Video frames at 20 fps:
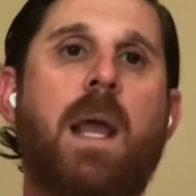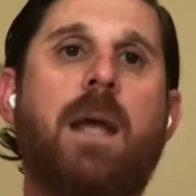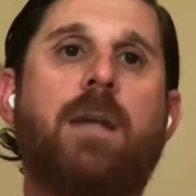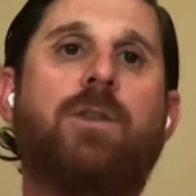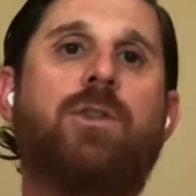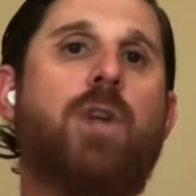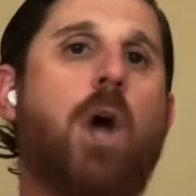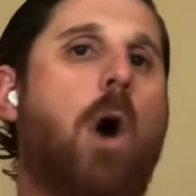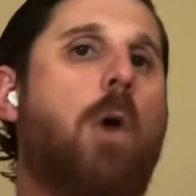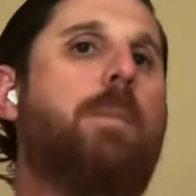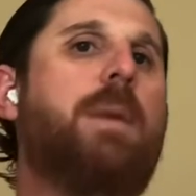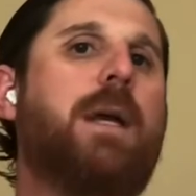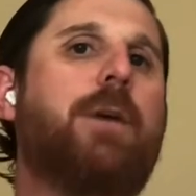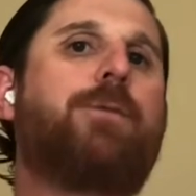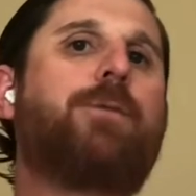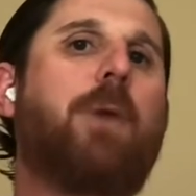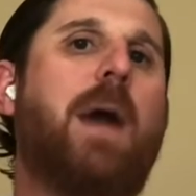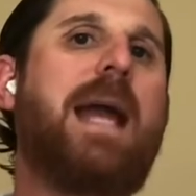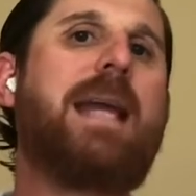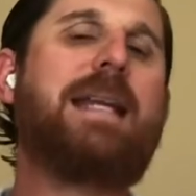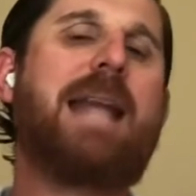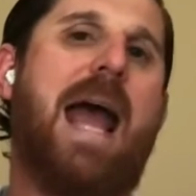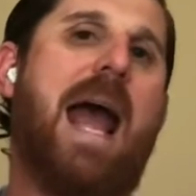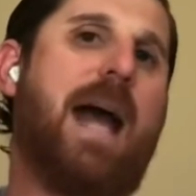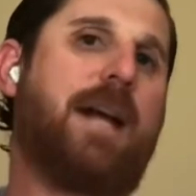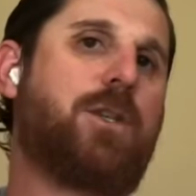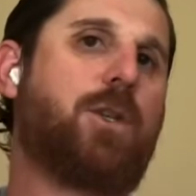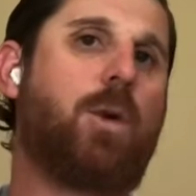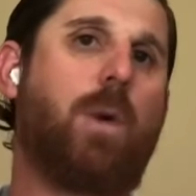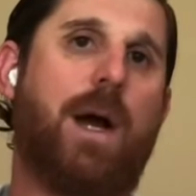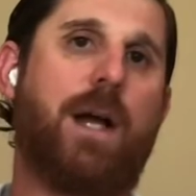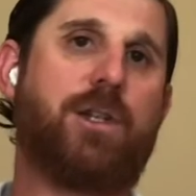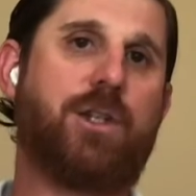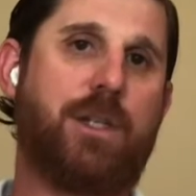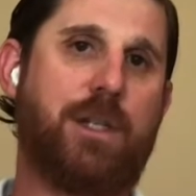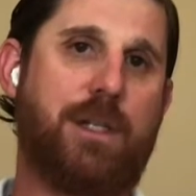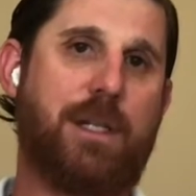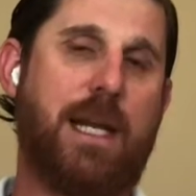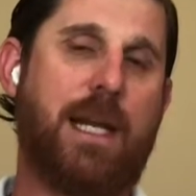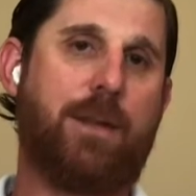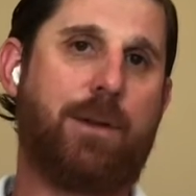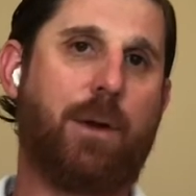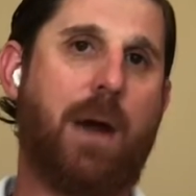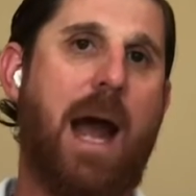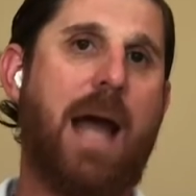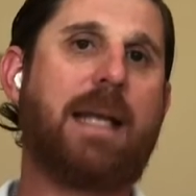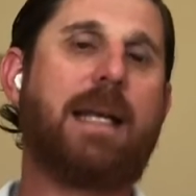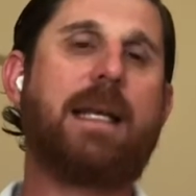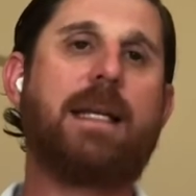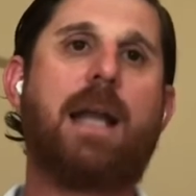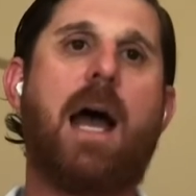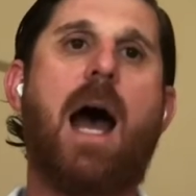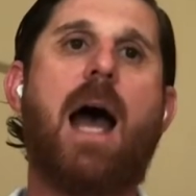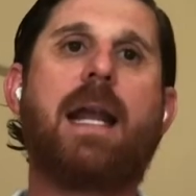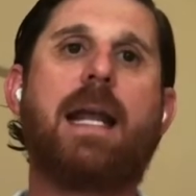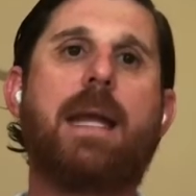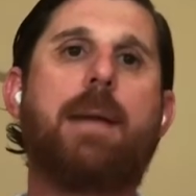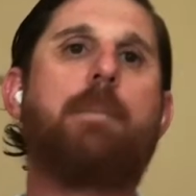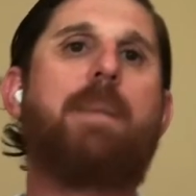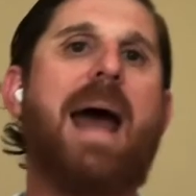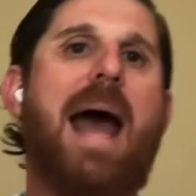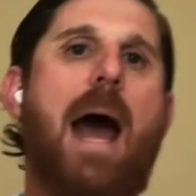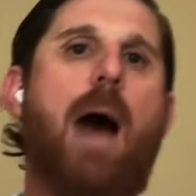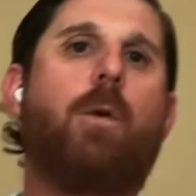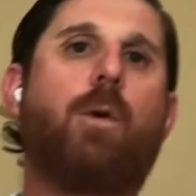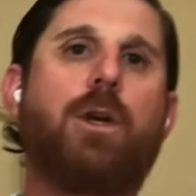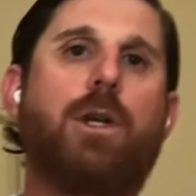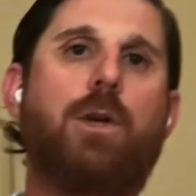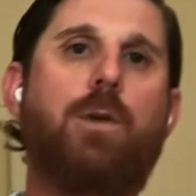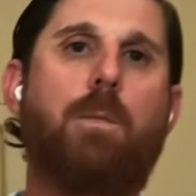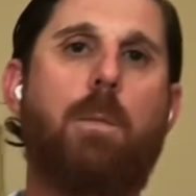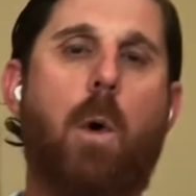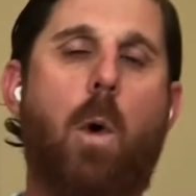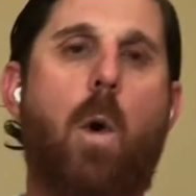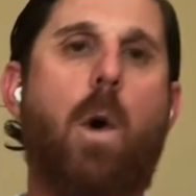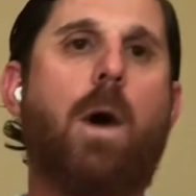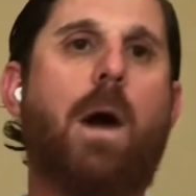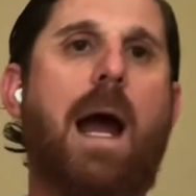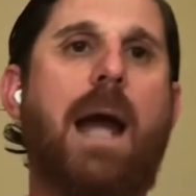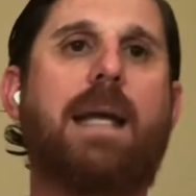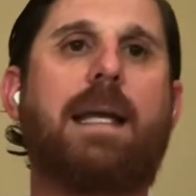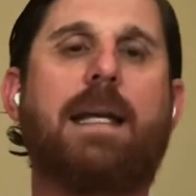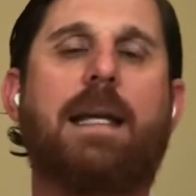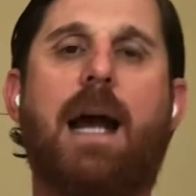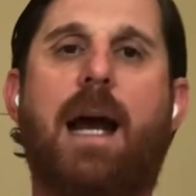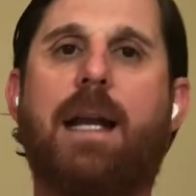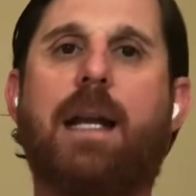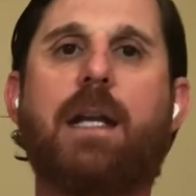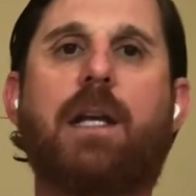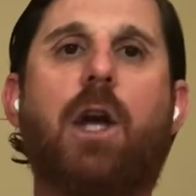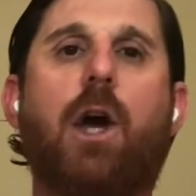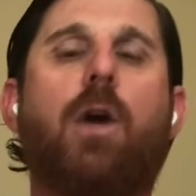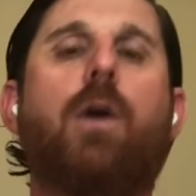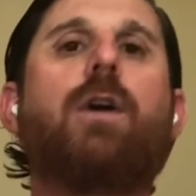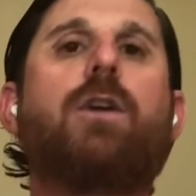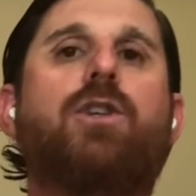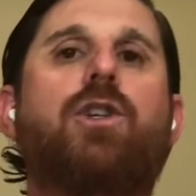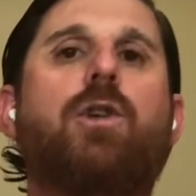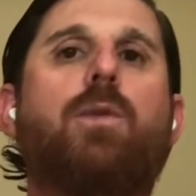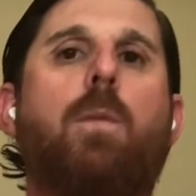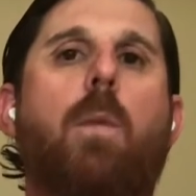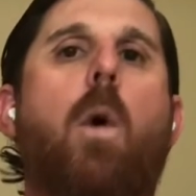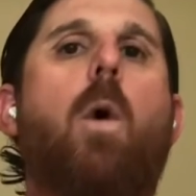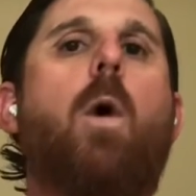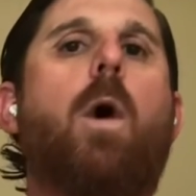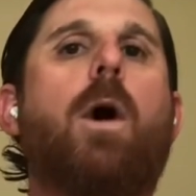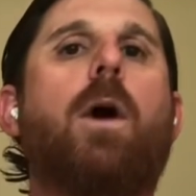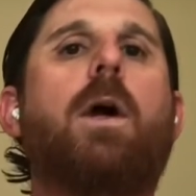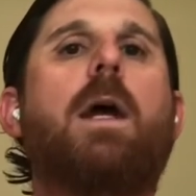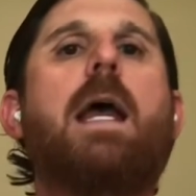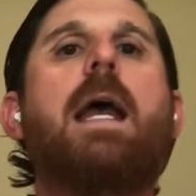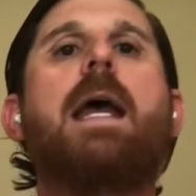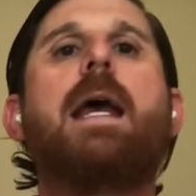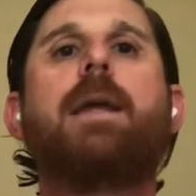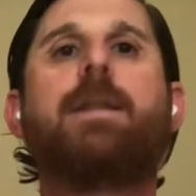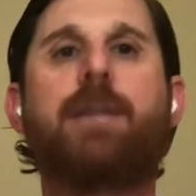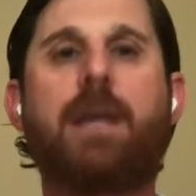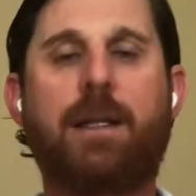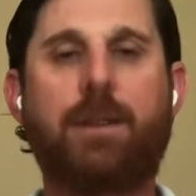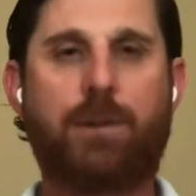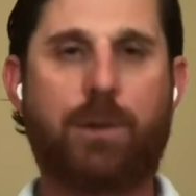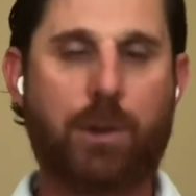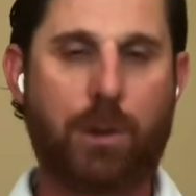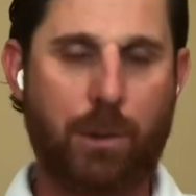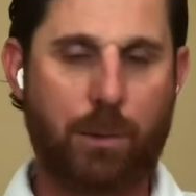Don't be afraid to ask questions either. I cannot empower you more. I cannot encourage you more than to